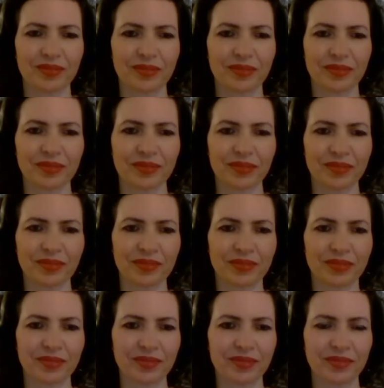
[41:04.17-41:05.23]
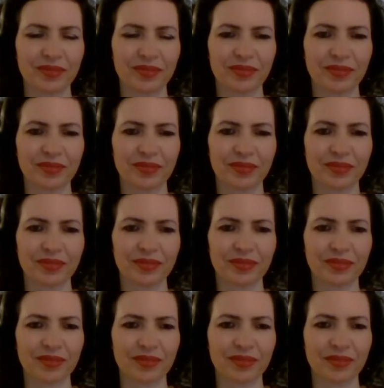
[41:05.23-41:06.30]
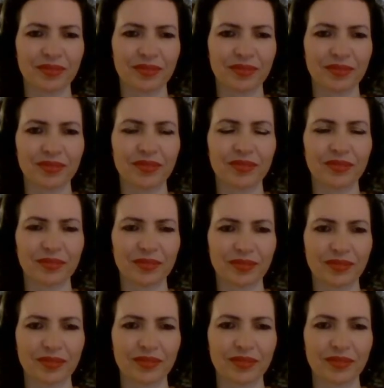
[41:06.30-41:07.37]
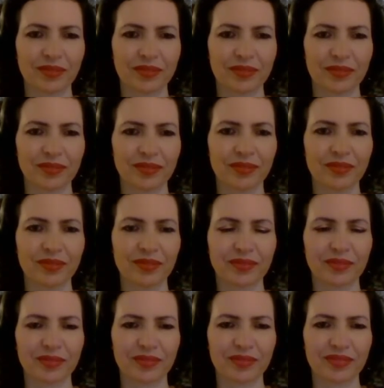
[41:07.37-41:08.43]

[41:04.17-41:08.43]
(not speaking)